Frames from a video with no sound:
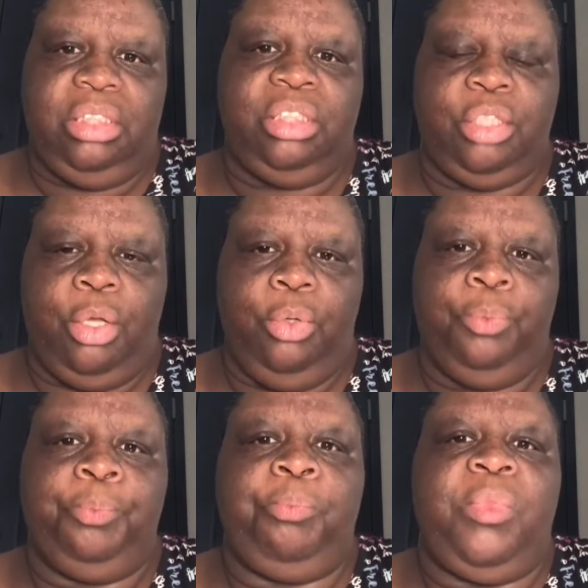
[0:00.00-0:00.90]
So
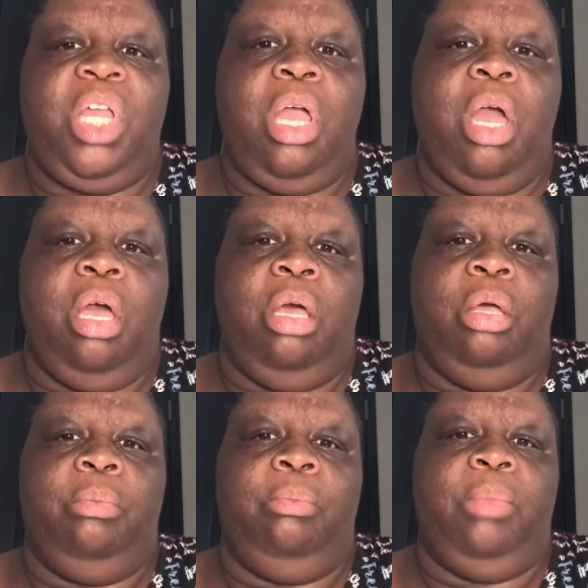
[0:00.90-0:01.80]

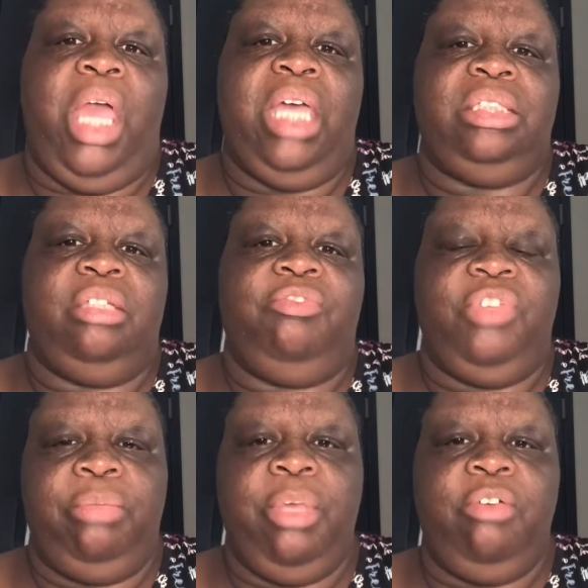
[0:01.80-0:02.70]
as a female